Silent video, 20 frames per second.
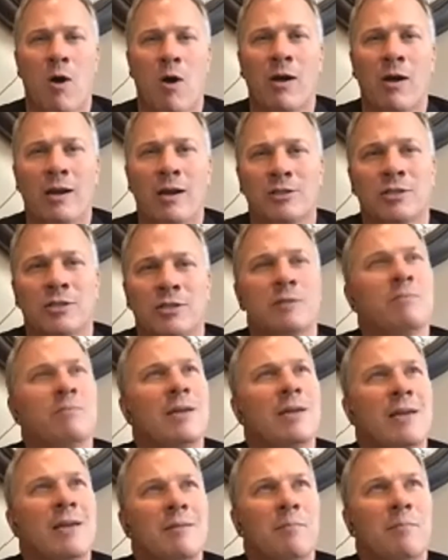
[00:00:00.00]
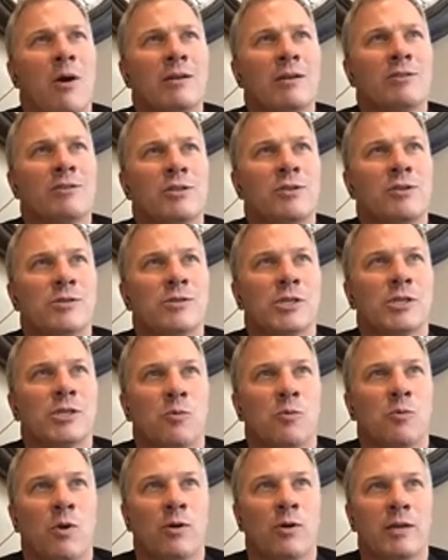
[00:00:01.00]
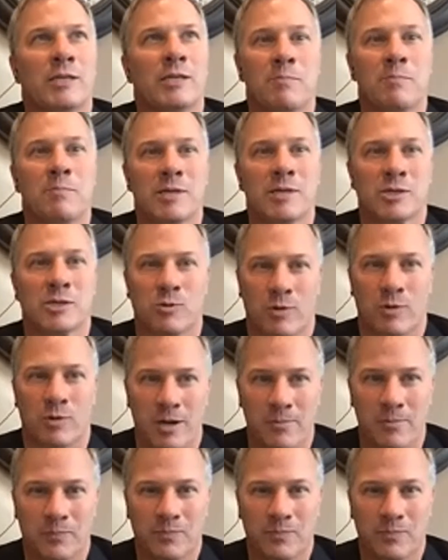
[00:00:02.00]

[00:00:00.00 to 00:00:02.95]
Paul actually uses the word, it's a mystery.